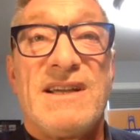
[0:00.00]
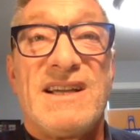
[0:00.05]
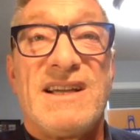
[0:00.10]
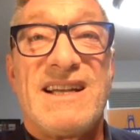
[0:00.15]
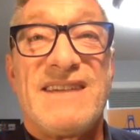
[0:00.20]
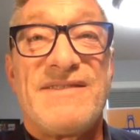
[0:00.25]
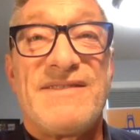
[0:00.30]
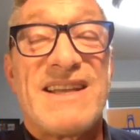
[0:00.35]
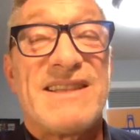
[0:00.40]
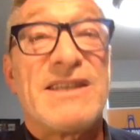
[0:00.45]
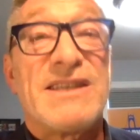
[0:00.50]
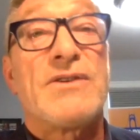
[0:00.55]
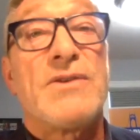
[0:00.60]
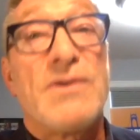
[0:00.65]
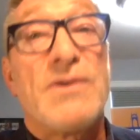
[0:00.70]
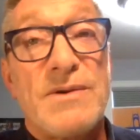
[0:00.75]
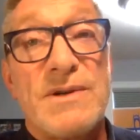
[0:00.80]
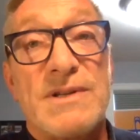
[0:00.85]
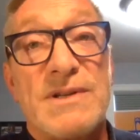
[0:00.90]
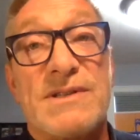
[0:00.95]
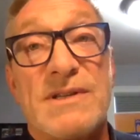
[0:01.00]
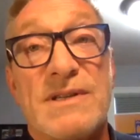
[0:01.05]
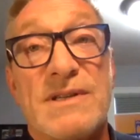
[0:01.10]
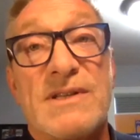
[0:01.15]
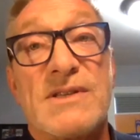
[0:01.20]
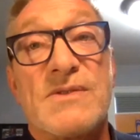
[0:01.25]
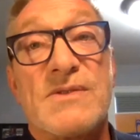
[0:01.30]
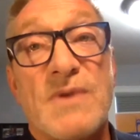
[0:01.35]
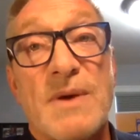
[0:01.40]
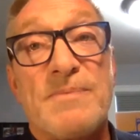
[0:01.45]
And I've had the courage to
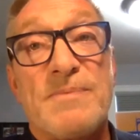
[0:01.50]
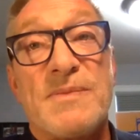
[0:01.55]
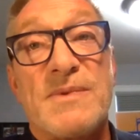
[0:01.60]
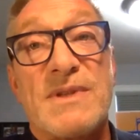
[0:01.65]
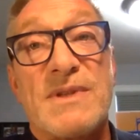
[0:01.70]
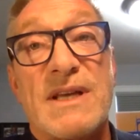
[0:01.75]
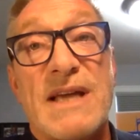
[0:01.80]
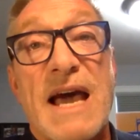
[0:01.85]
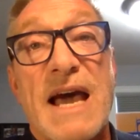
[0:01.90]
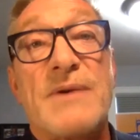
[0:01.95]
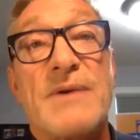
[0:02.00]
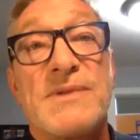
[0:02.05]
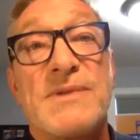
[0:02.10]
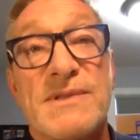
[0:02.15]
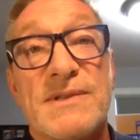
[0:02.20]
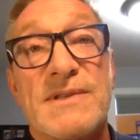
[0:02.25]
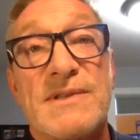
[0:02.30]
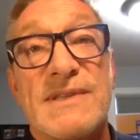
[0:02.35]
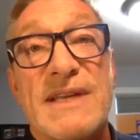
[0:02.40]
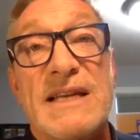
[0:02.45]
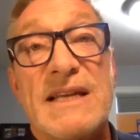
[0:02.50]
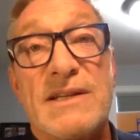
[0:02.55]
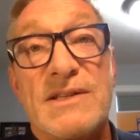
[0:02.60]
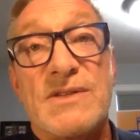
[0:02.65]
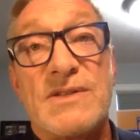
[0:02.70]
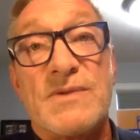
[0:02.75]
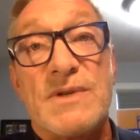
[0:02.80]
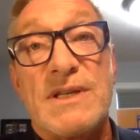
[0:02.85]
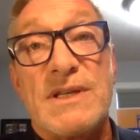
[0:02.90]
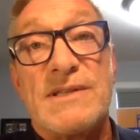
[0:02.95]
disrupt the houseless
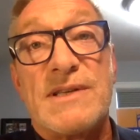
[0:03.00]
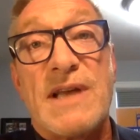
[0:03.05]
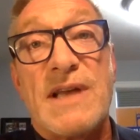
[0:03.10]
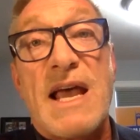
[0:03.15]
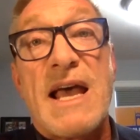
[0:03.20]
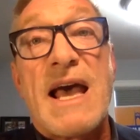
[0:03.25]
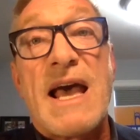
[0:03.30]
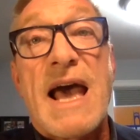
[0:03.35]
industry's